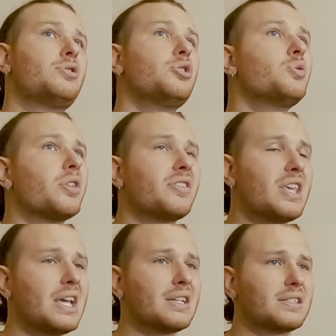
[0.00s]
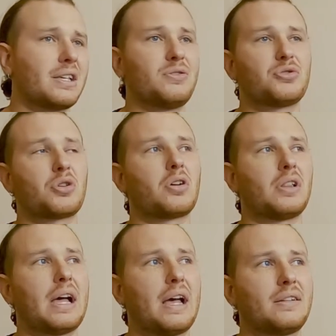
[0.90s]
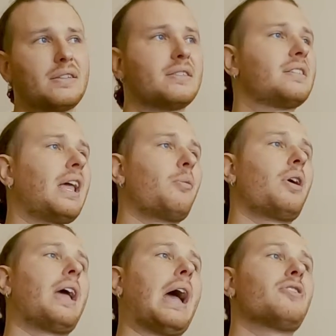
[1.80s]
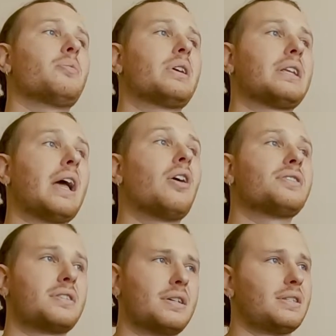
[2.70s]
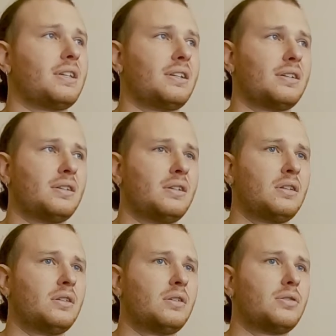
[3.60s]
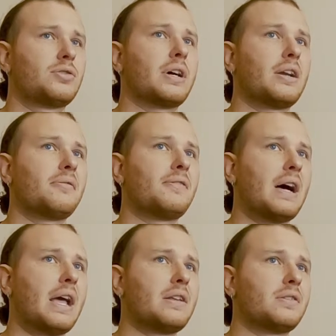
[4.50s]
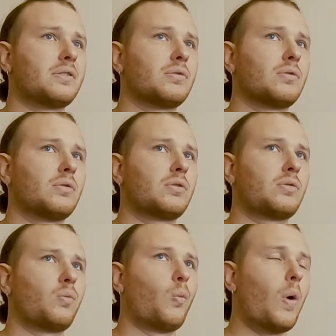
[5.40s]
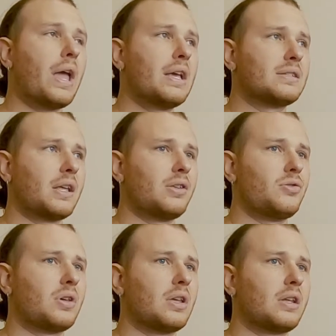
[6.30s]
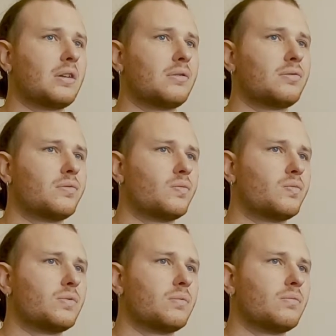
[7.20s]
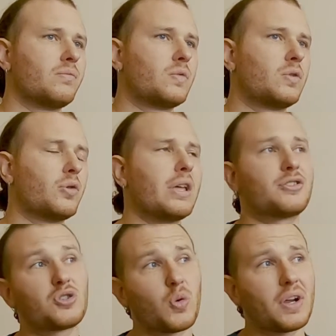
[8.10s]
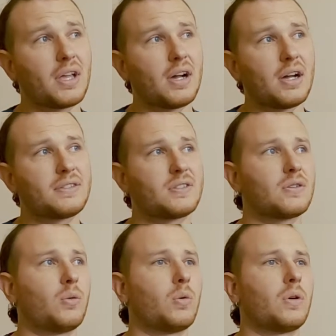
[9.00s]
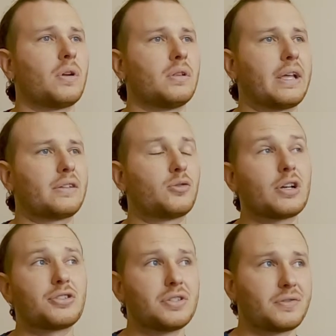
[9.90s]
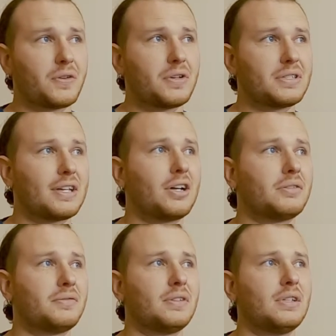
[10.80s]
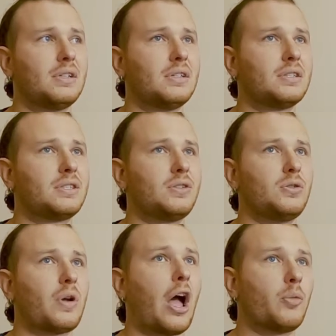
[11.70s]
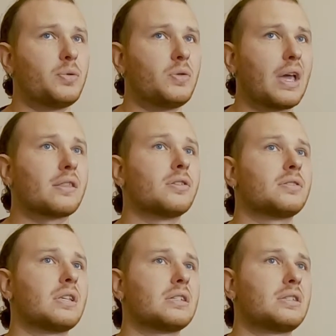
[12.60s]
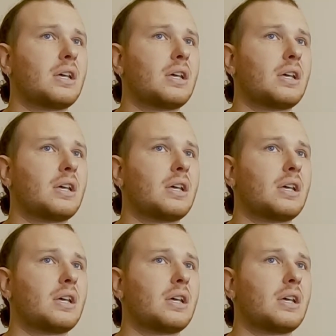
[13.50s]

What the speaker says: do the things that you struggle at the same way everybody else does it, try to find ways that you can create shortcuts or like crutches for yourself to help you get those things